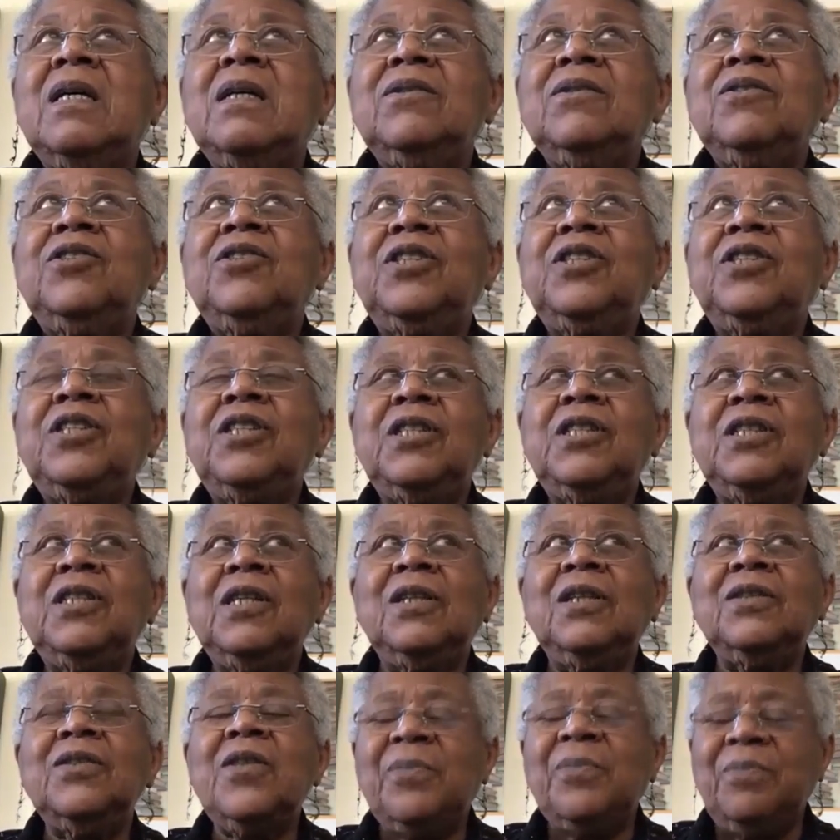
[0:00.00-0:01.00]
she
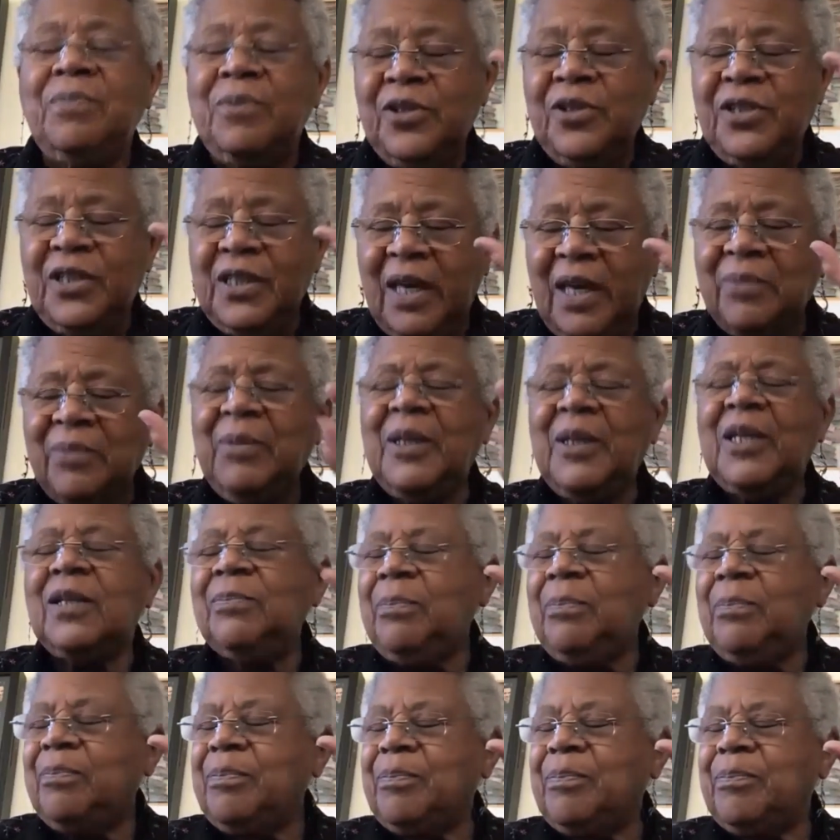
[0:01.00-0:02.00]
the, she gave me a
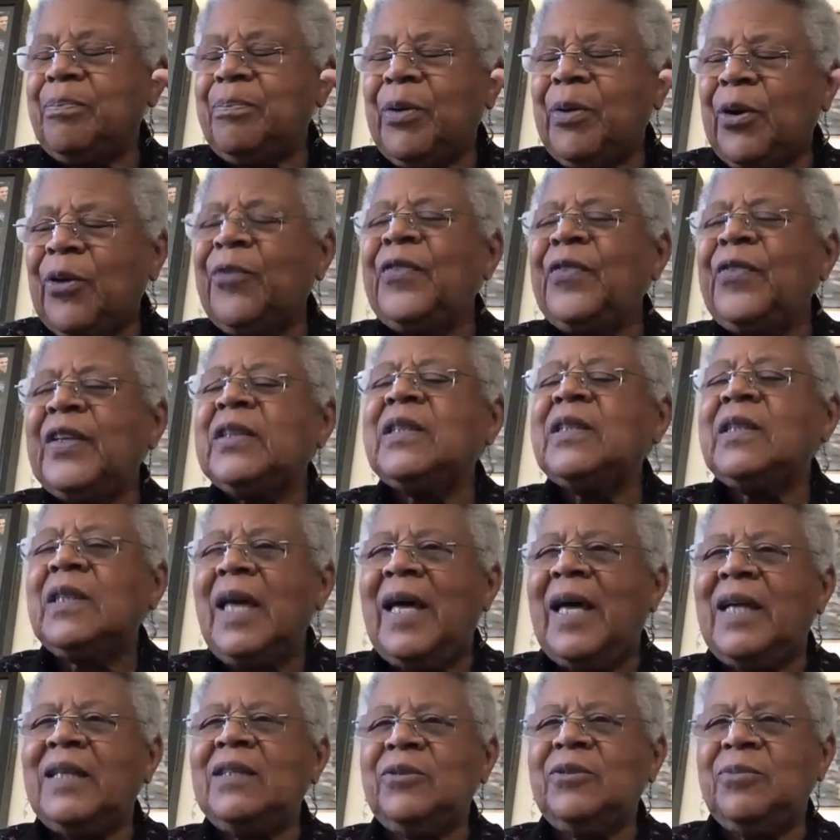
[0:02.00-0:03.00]
perfect
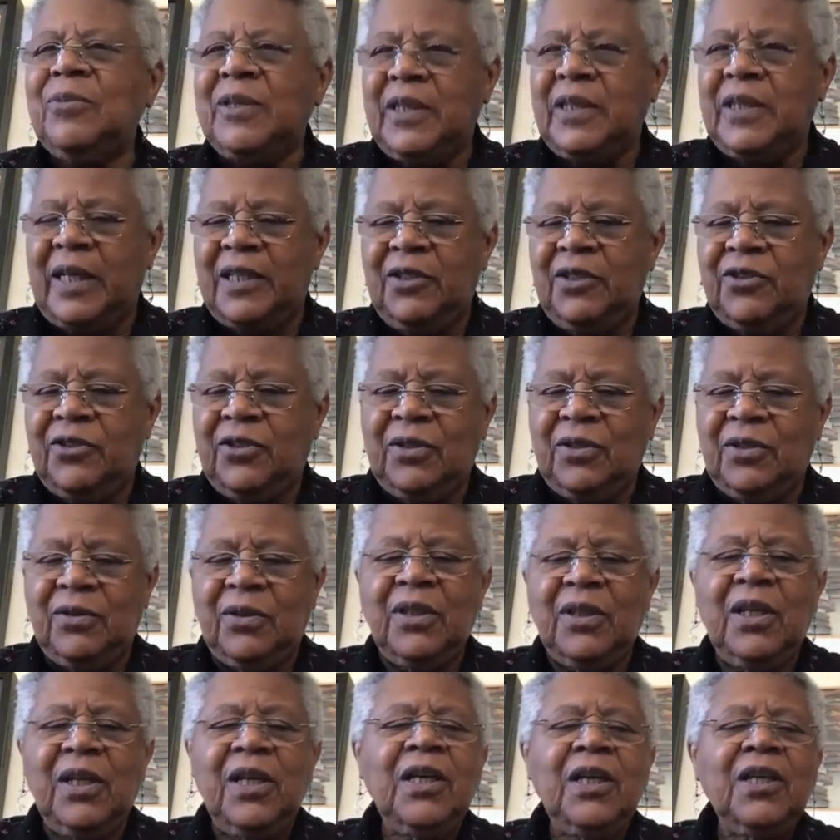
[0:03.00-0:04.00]
explanation.
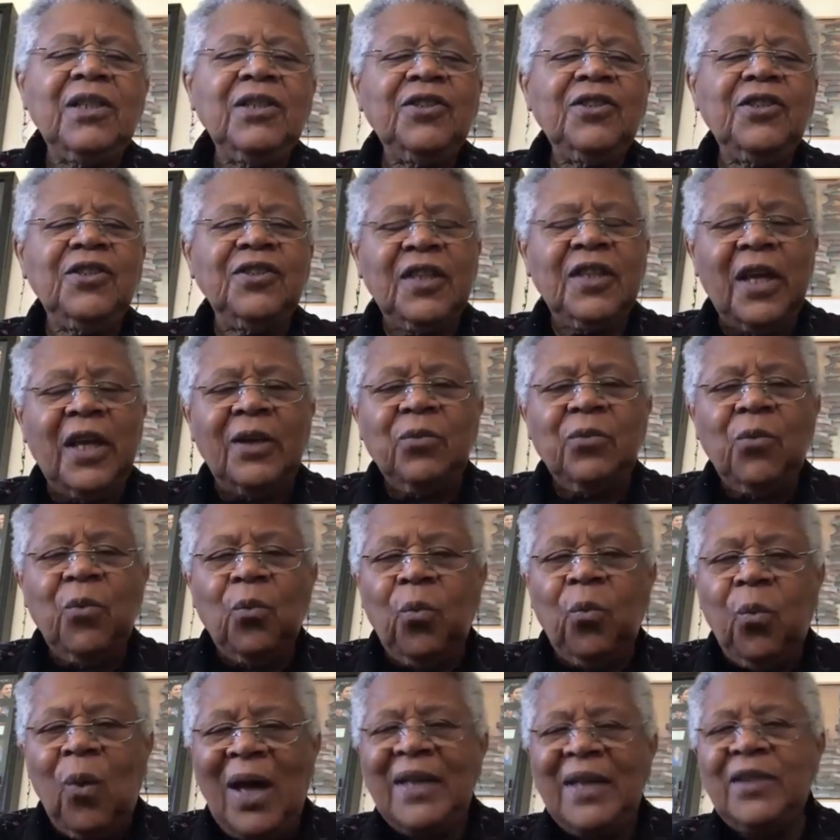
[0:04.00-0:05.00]
She said,
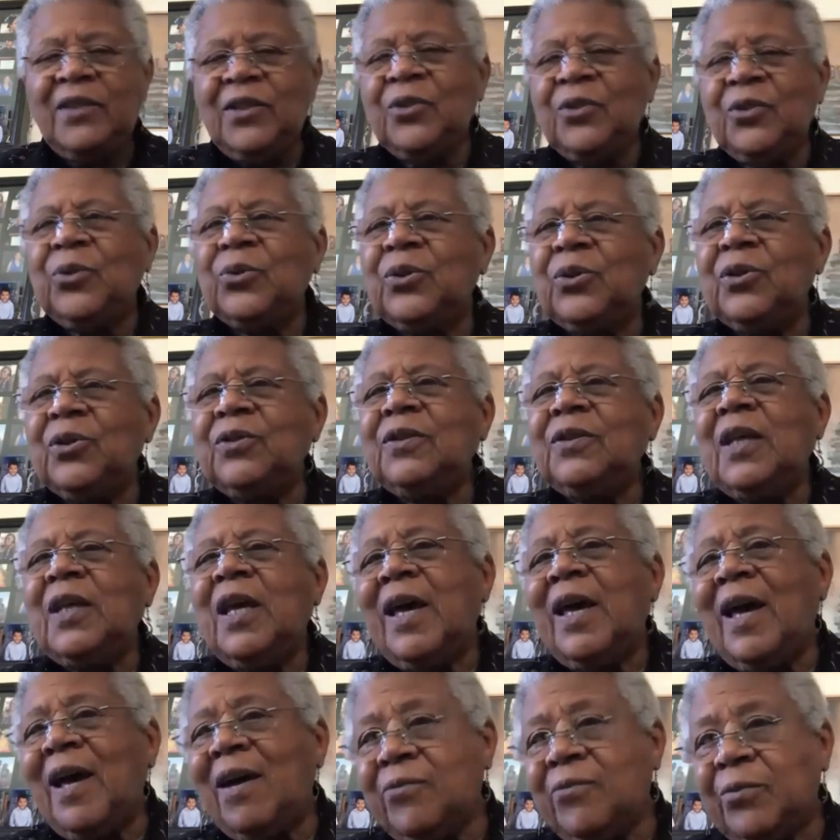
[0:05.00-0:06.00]
white schools
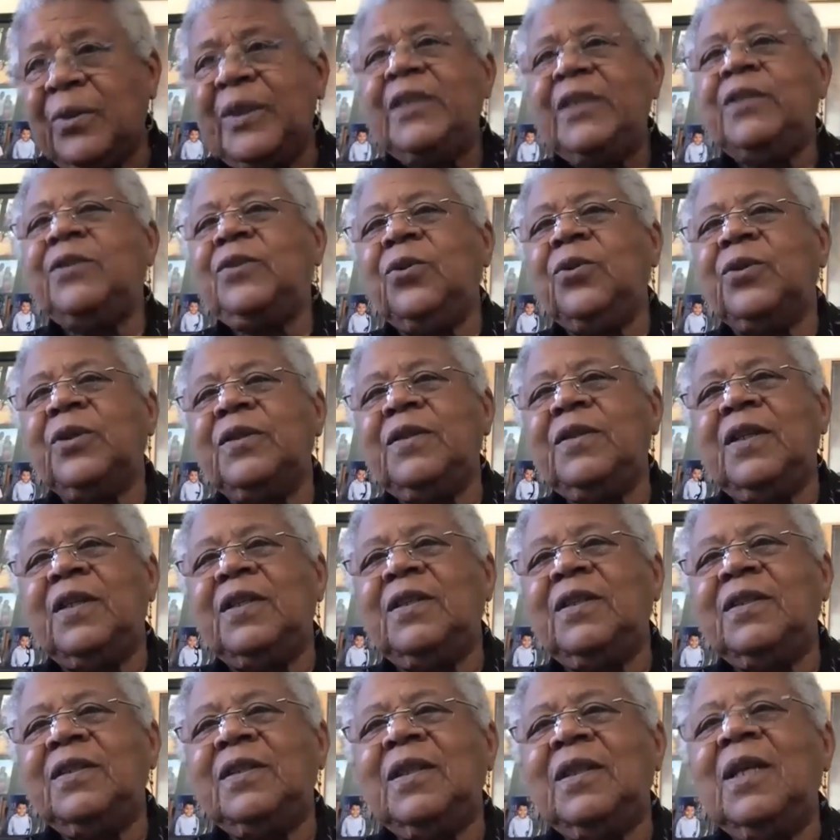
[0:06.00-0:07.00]
have
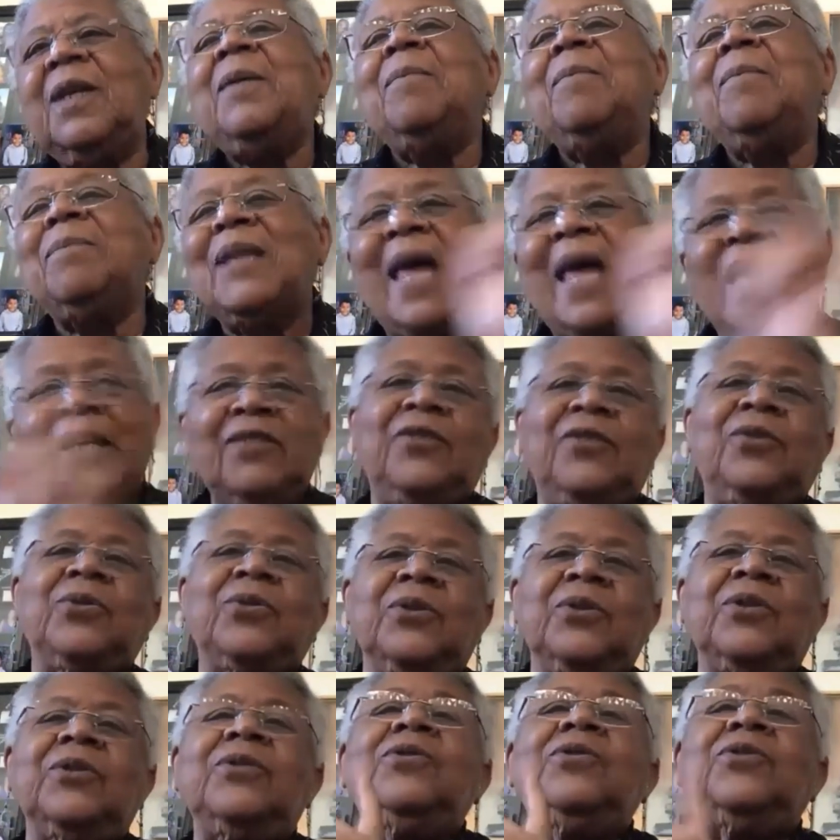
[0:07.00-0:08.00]
resources, black
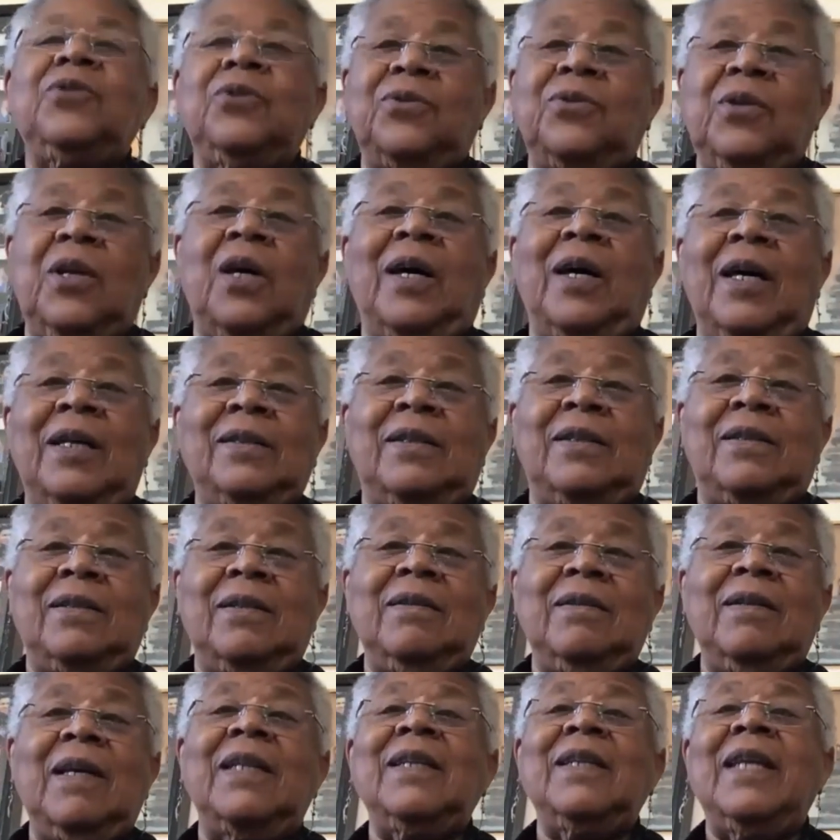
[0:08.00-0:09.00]
schools do not.
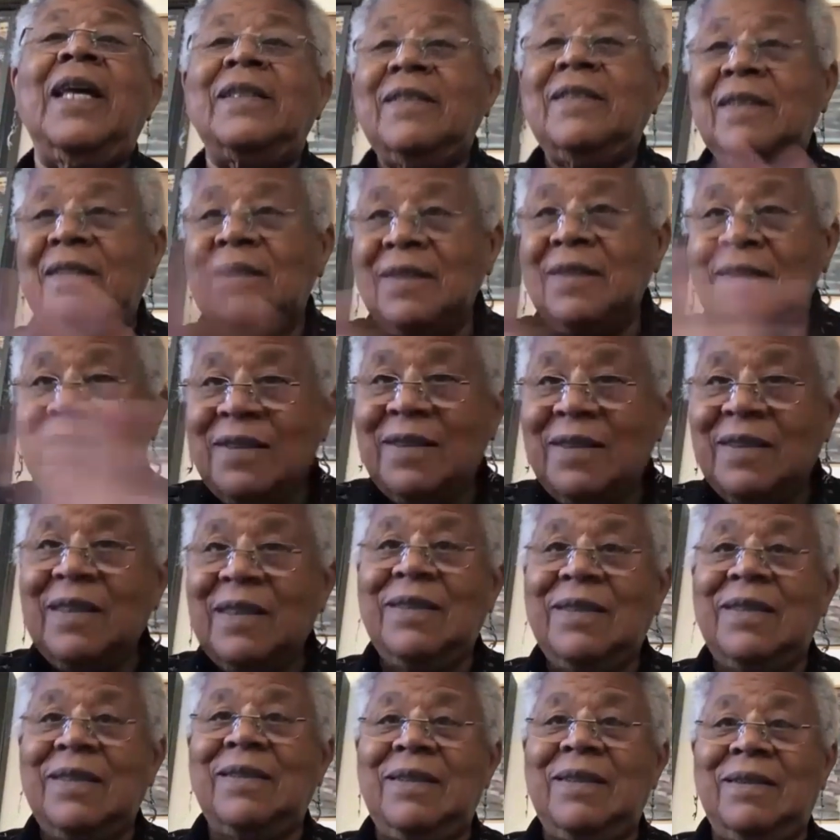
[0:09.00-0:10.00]
And that's
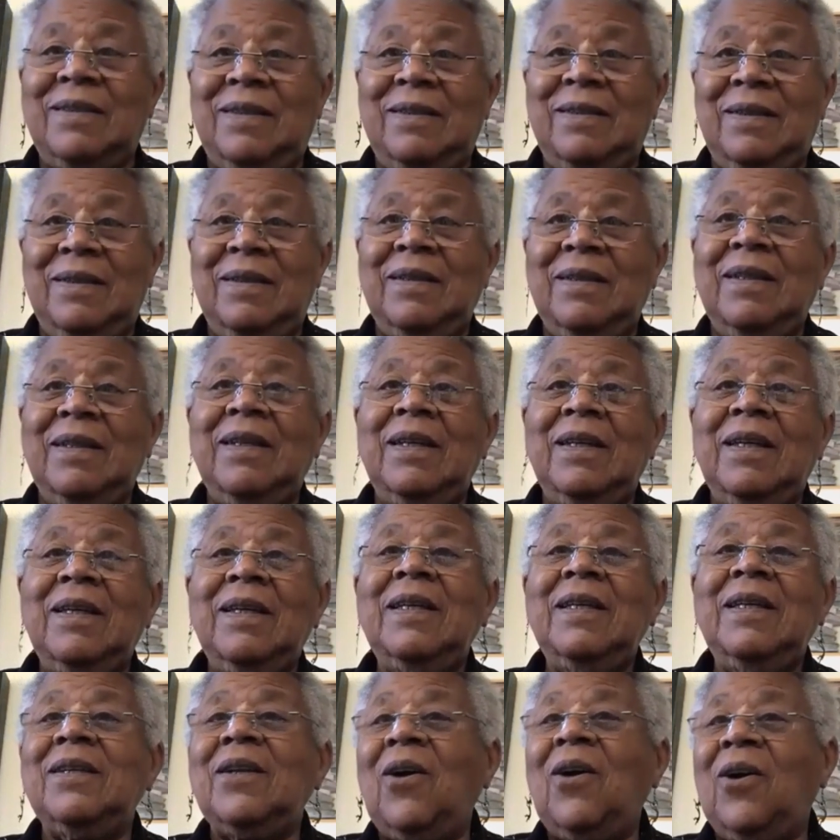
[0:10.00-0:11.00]
consistent
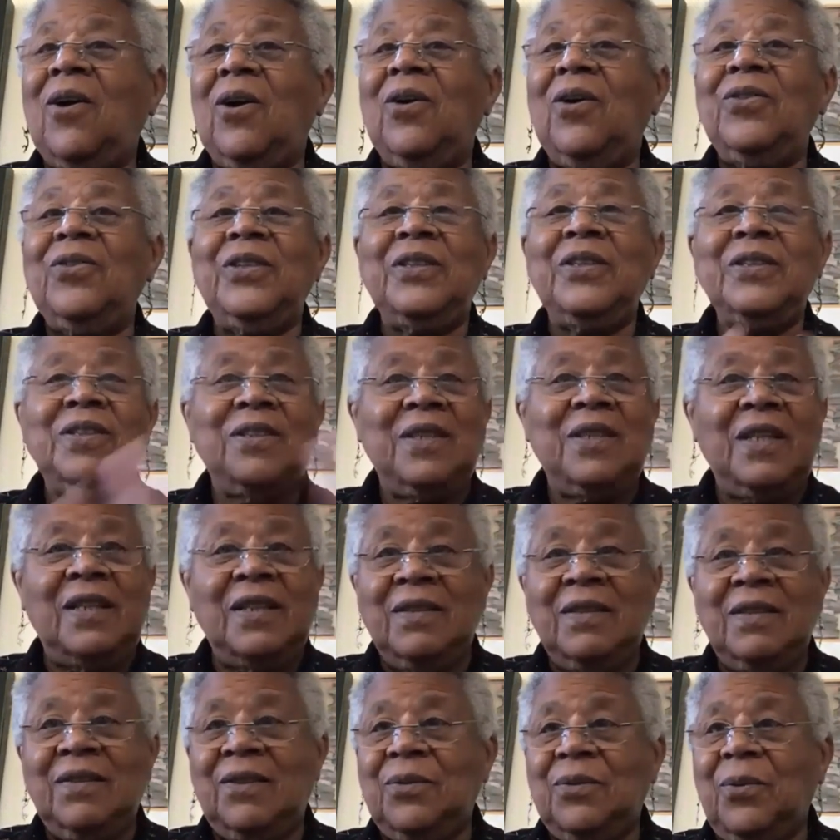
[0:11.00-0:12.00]
in all the
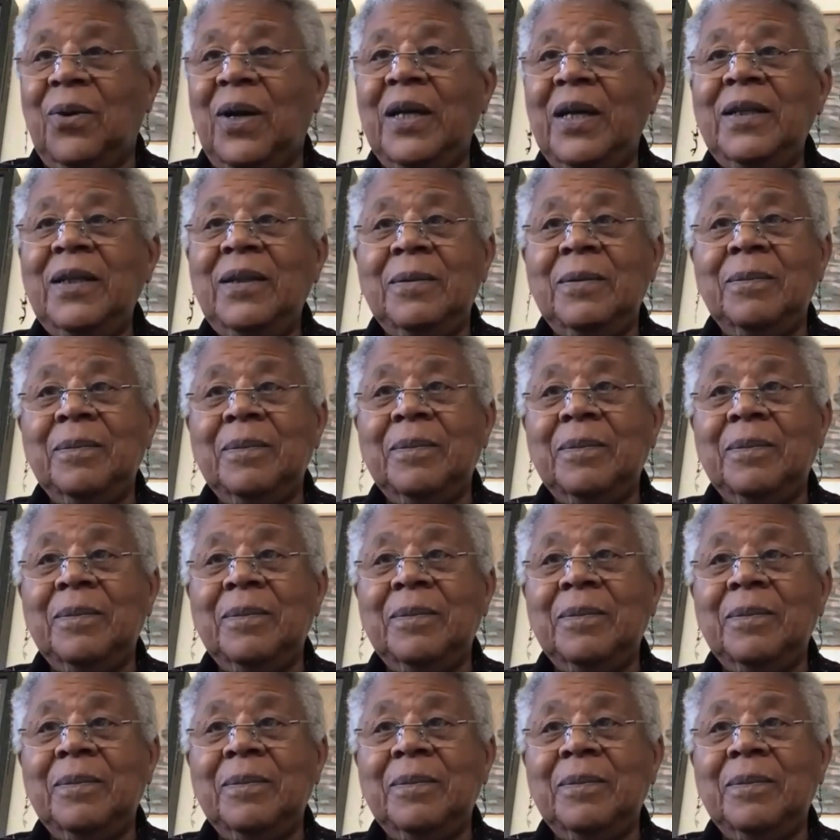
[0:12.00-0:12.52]
states, right?